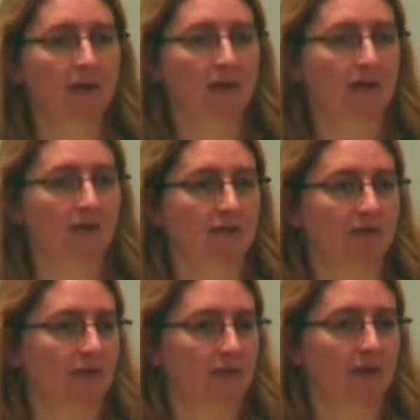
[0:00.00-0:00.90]
Because,
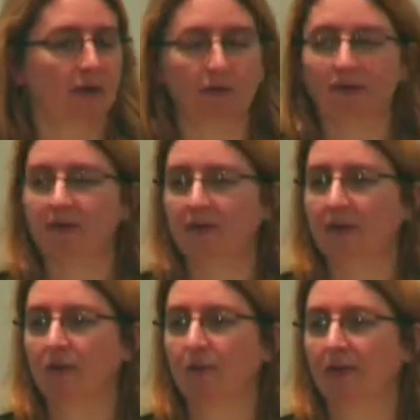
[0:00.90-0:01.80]
this is
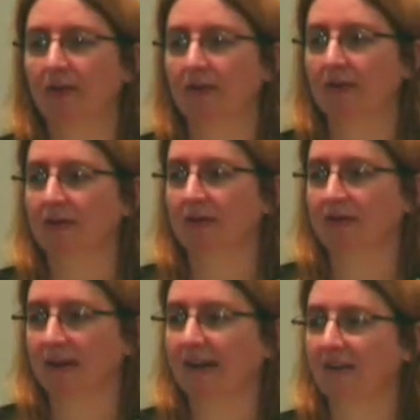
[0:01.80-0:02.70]
another way that
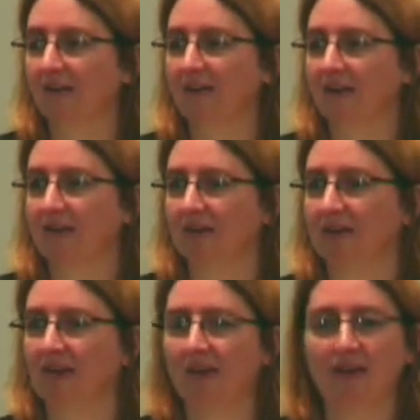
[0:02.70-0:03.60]
science is changing.
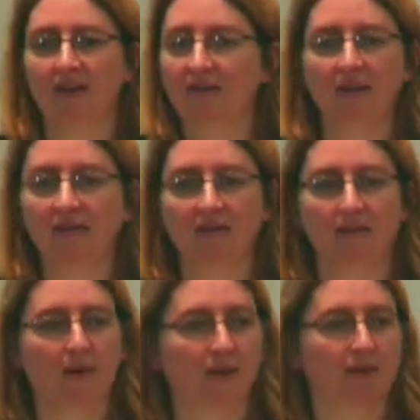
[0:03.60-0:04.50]
It's not just
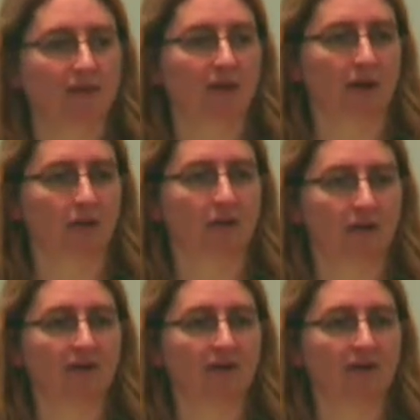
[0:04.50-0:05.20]
about using the hardware.